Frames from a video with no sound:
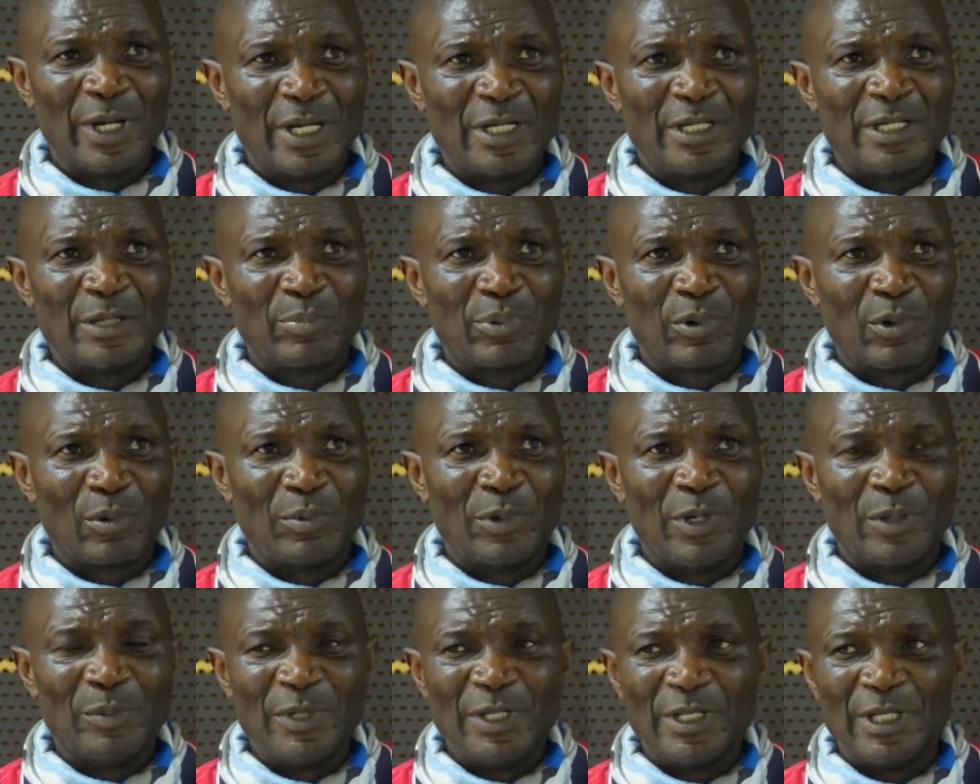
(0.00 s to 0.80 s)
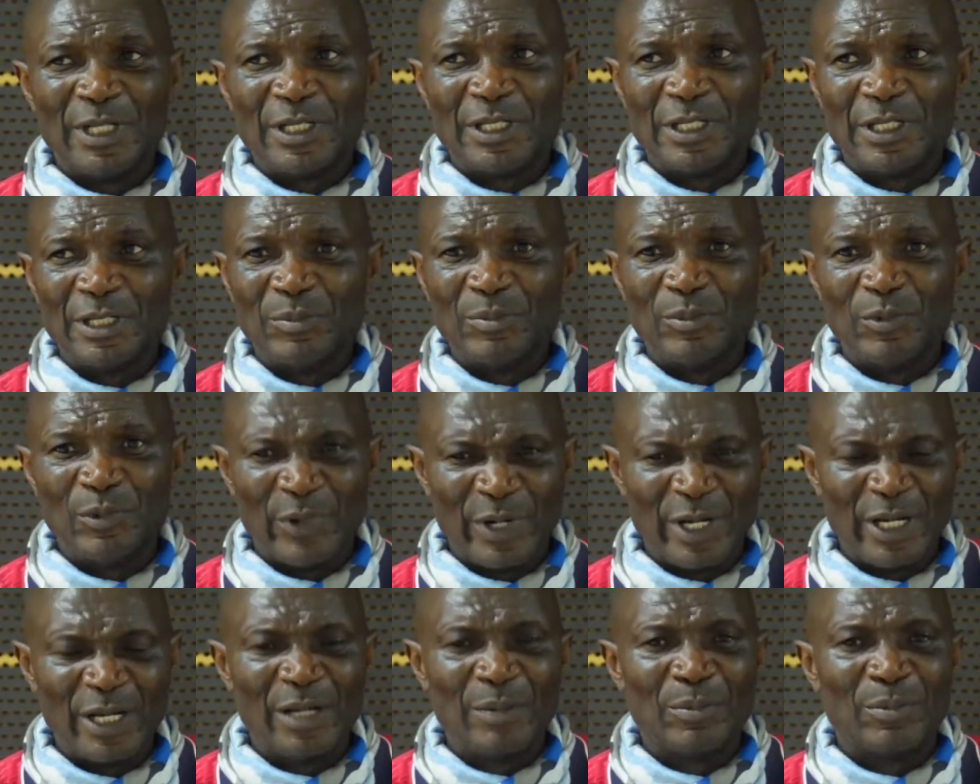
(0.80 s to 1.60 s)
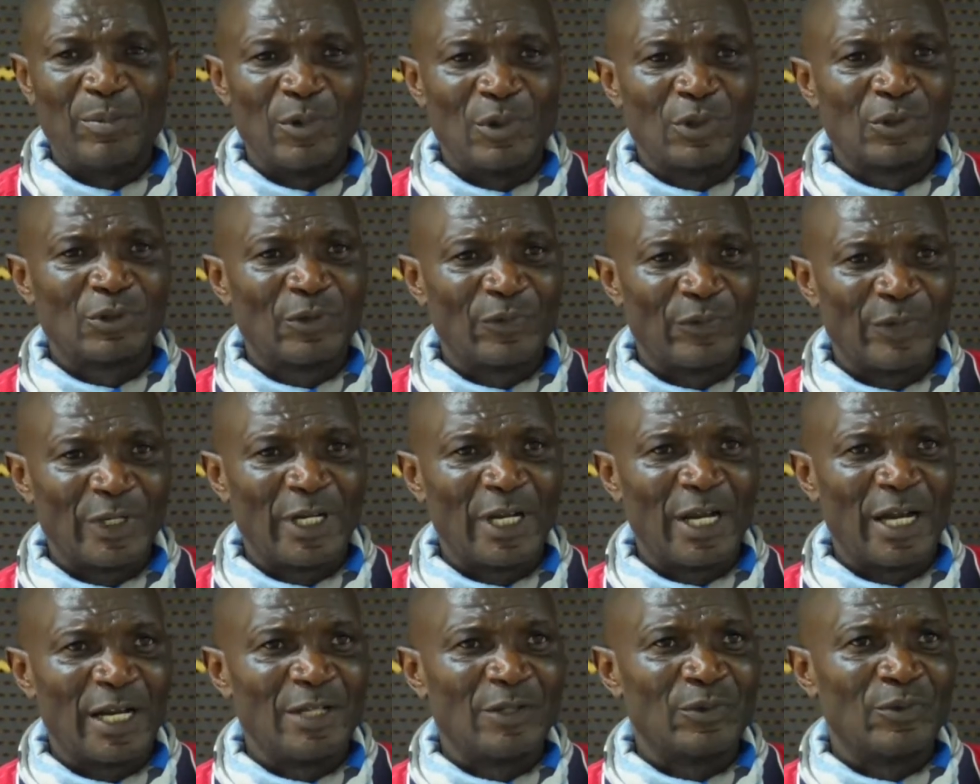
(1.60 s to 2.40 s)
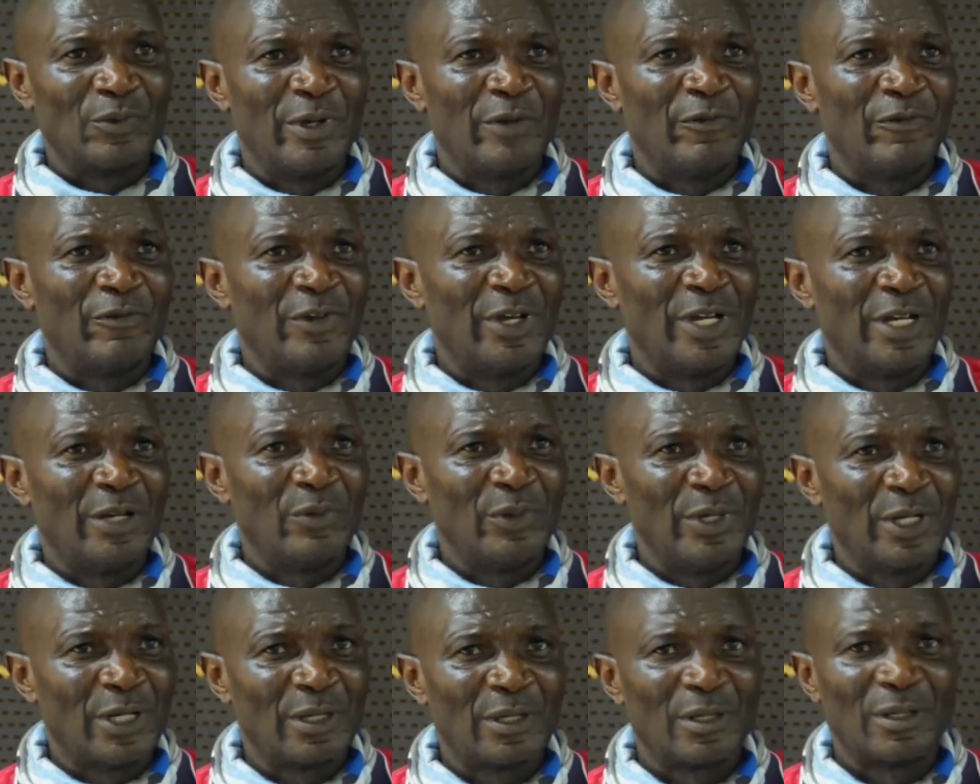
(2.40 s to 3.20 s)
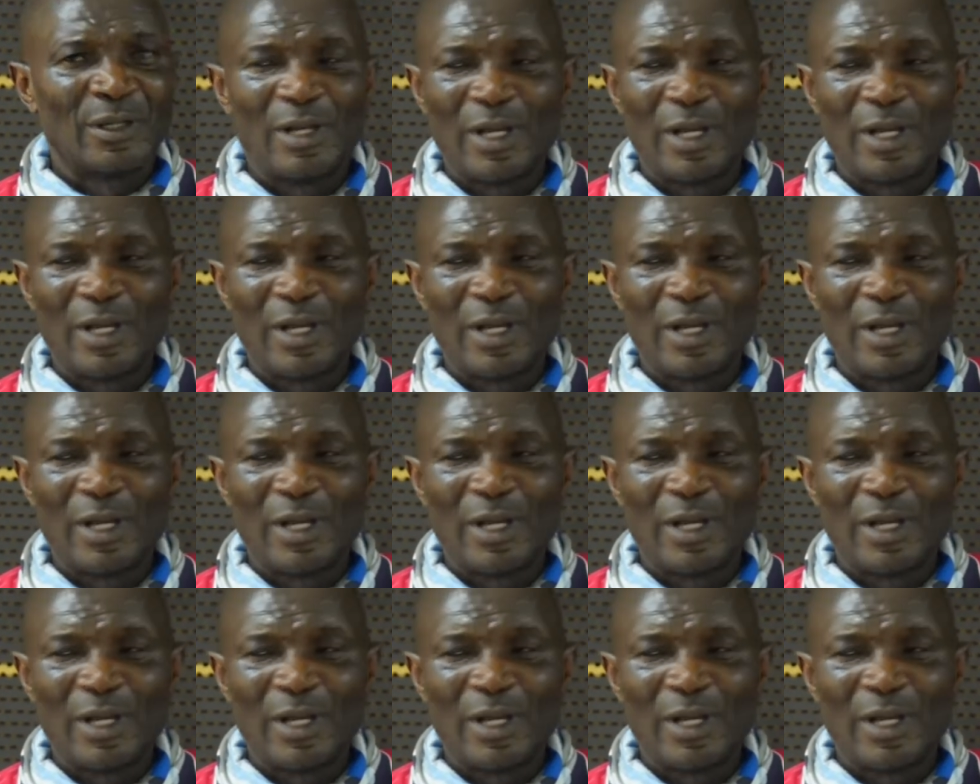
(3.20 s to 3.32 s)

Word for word: had a problem in the team where most of the guys were very weak.